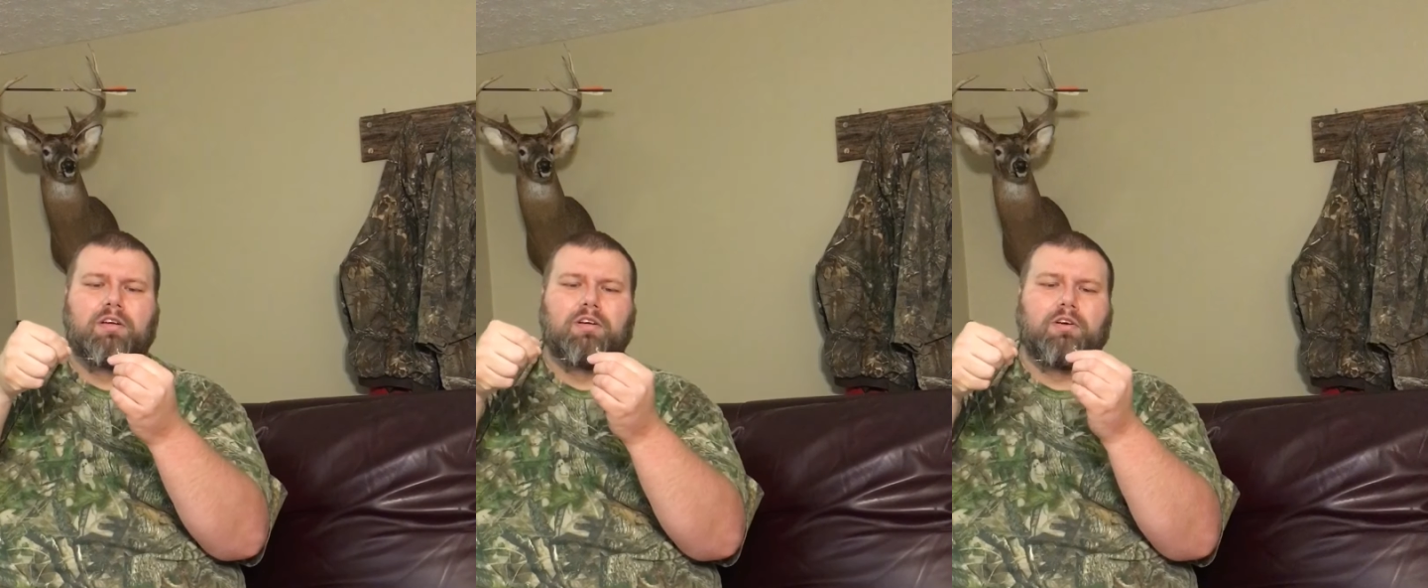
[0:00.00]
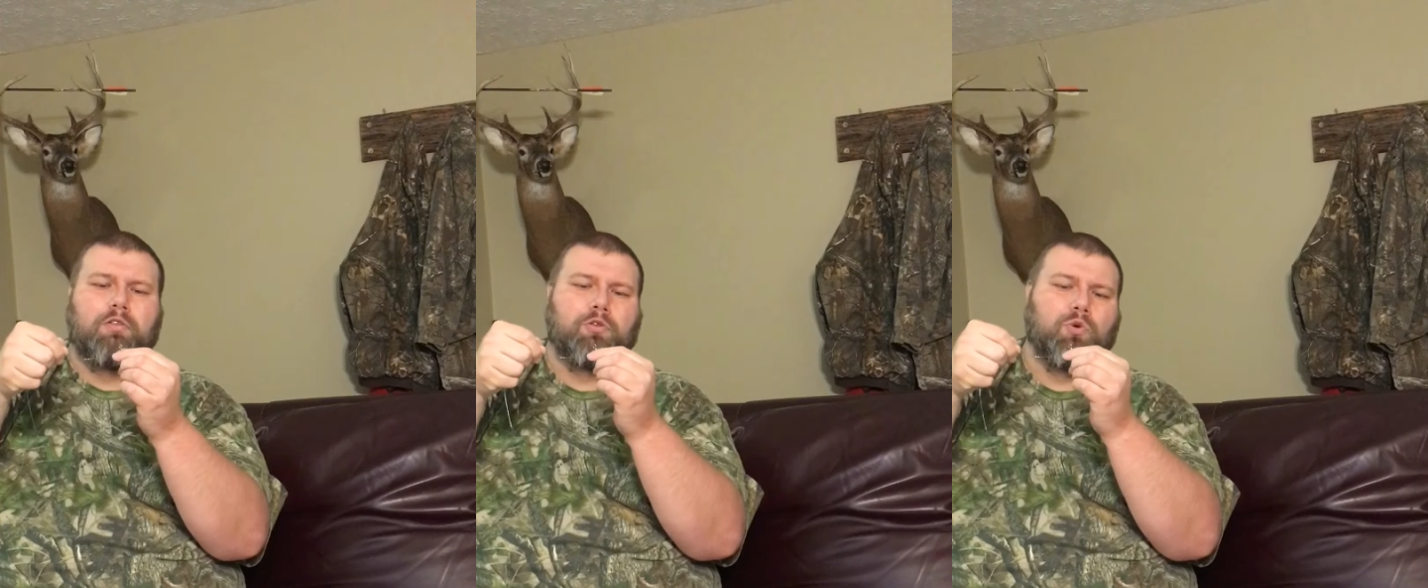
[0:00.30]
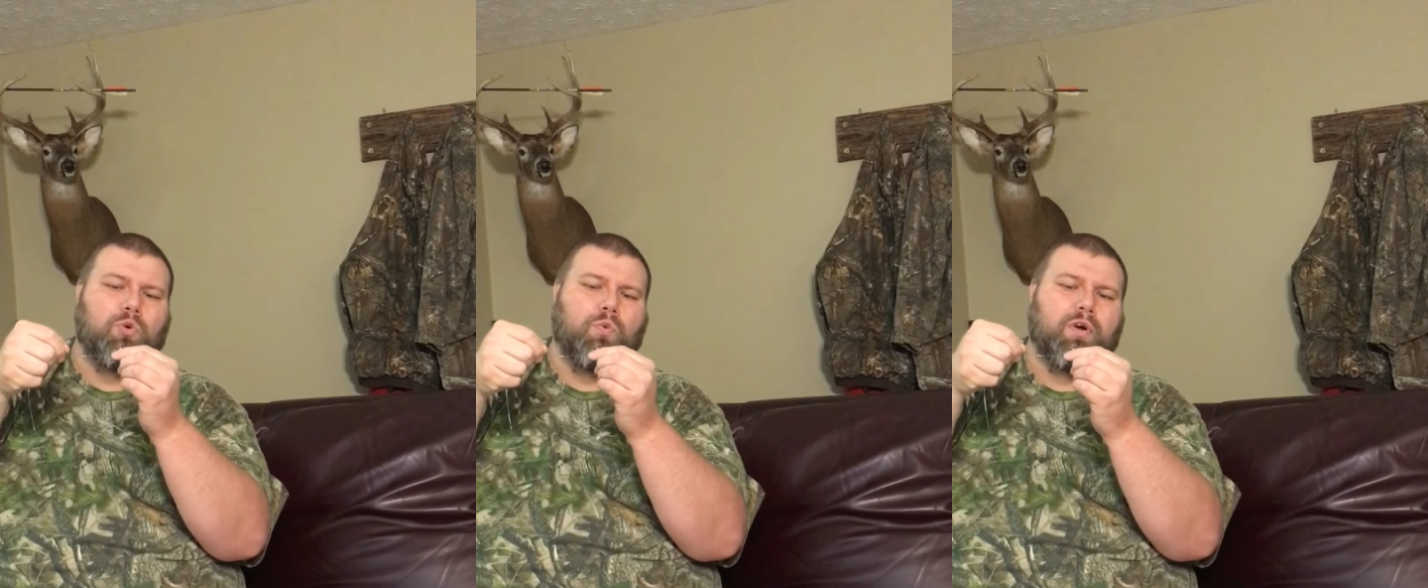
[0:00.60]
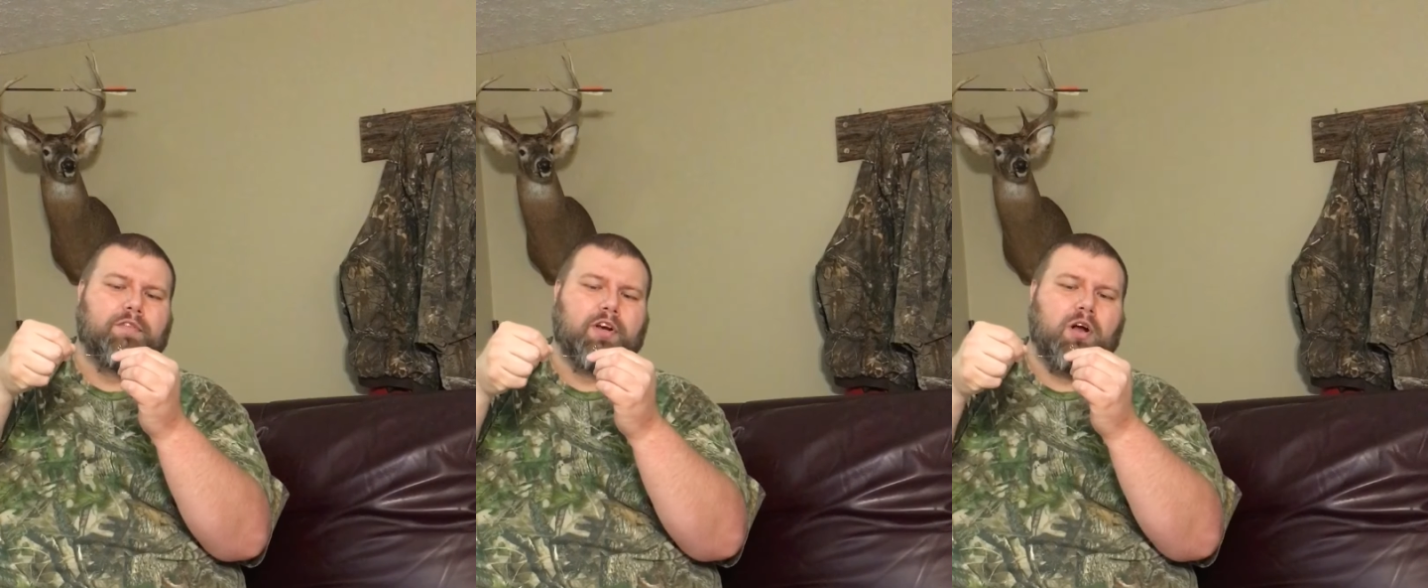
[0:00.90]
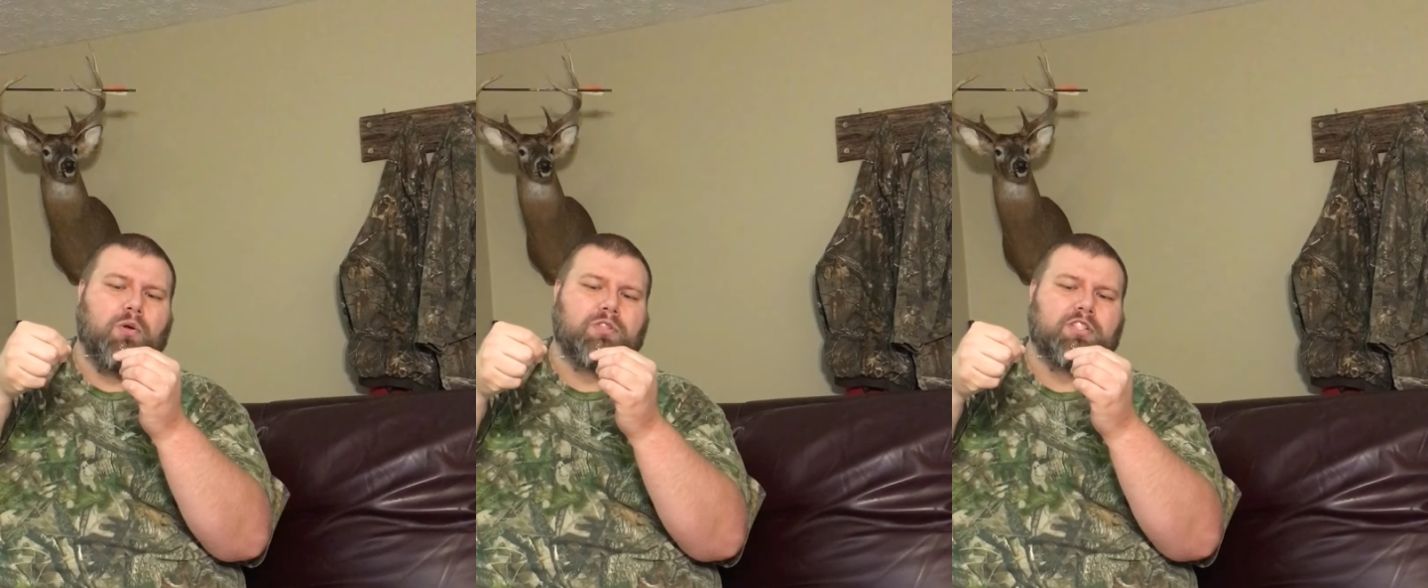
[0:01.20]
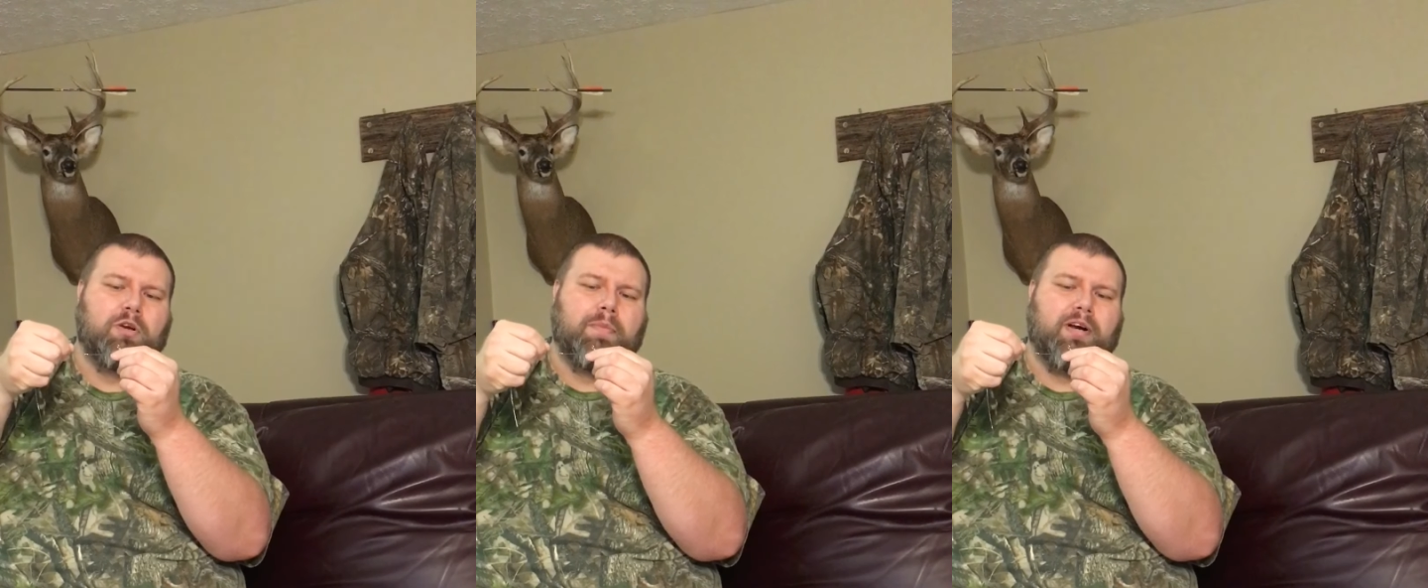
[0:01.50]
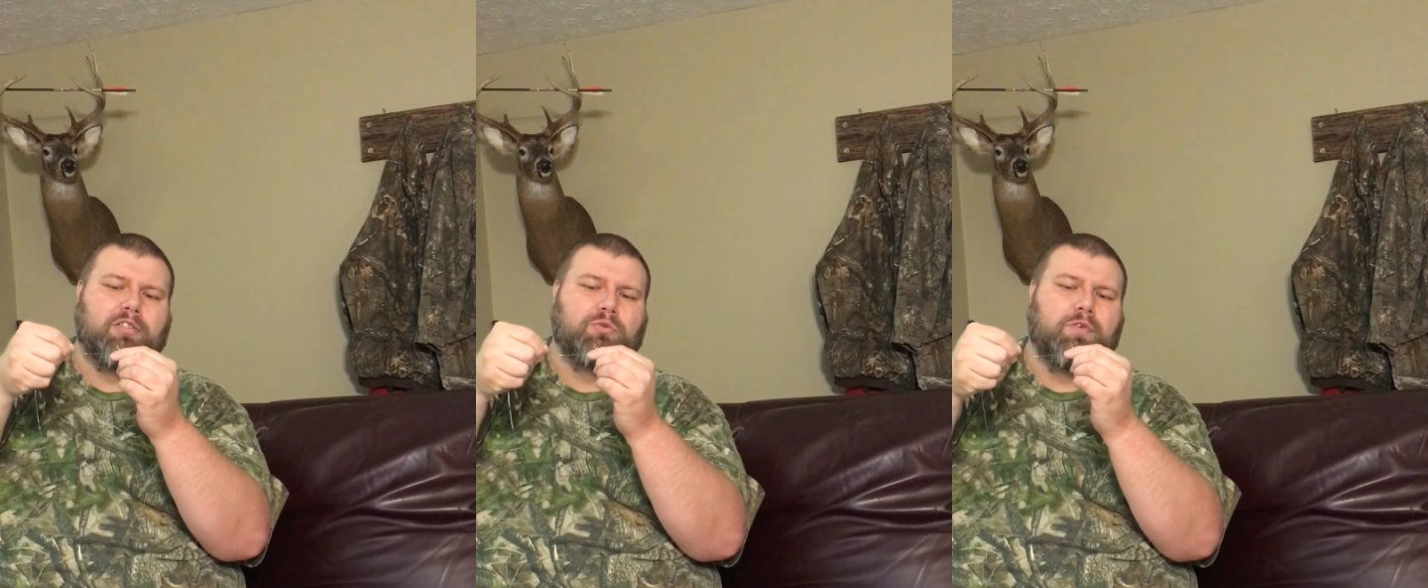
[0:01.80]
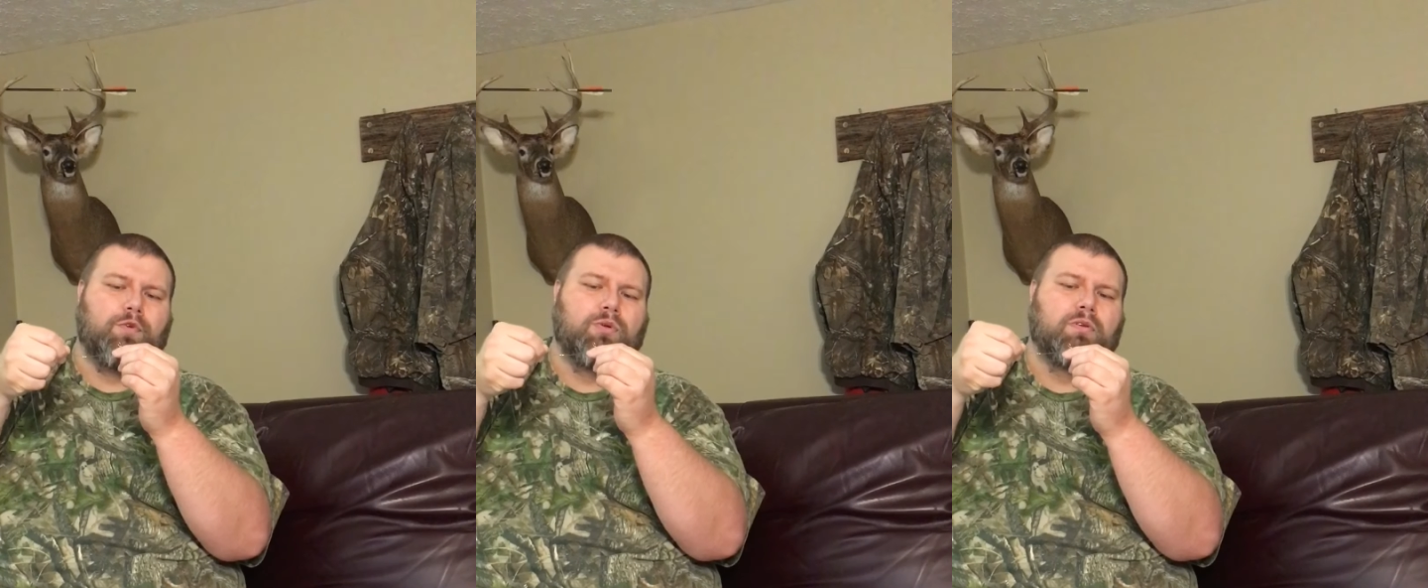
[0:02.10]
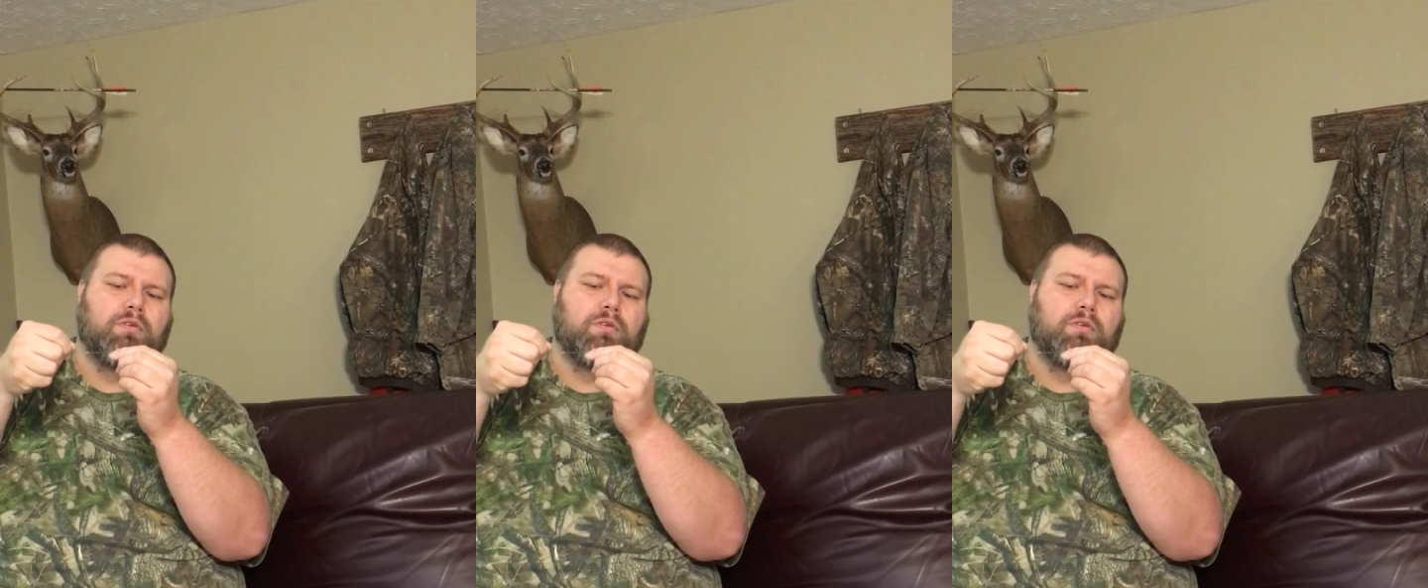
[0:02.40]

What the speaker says: go through one of your holes in your barrel swivel.